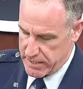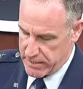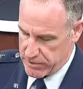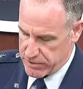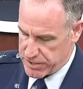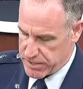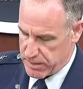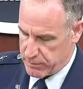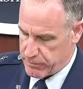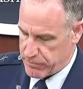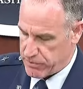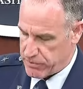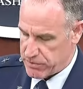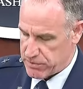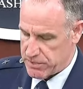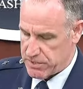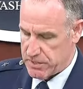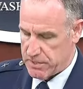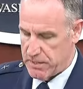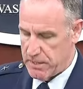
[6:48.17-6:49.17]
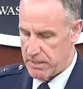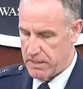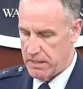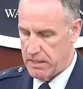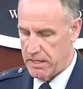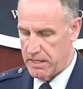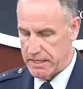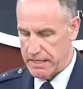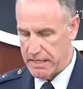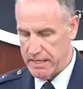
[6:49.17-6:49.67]
interceptors
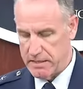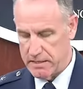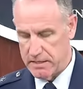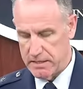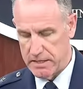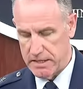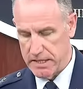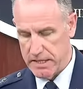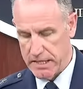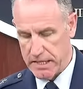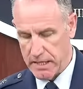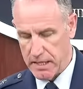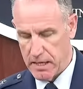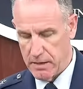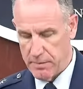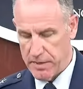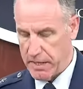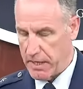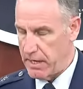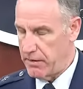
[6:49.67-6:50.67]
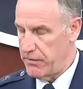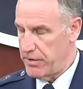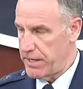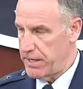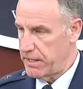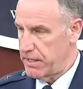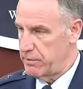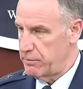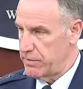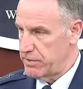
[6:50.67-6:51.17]
uh, against the incoming
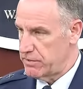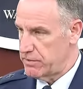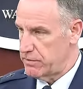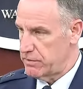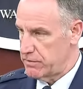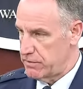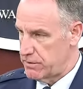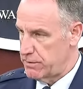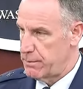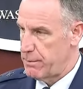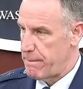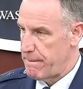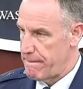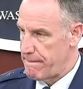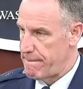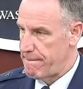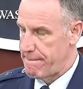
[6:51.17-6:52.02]
Iranian missiles. Okay.